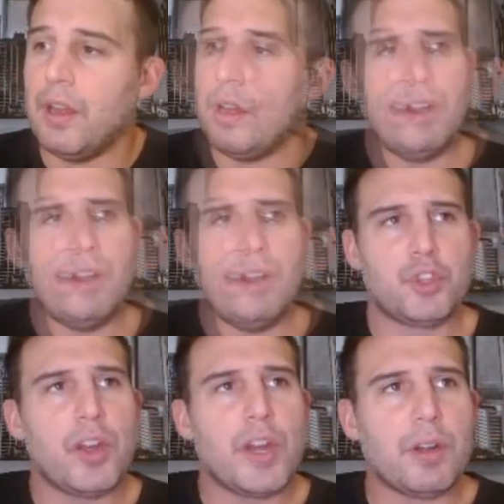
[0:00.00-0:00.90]
The
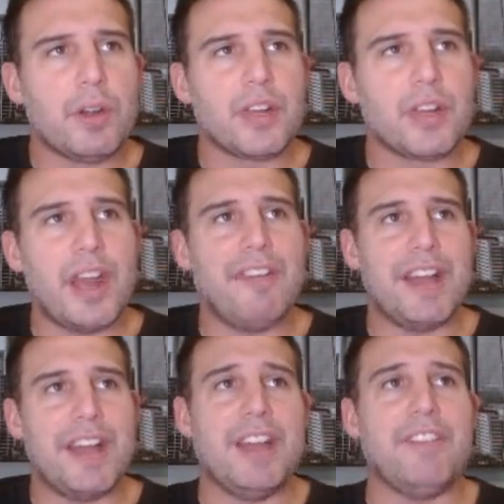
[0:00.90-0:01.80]
triggers are kind of
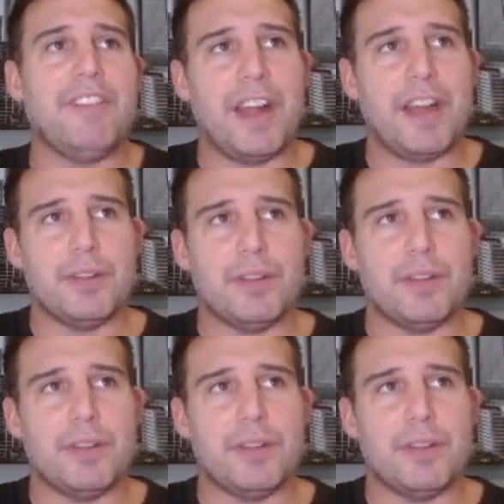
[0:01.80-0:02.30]
identifiers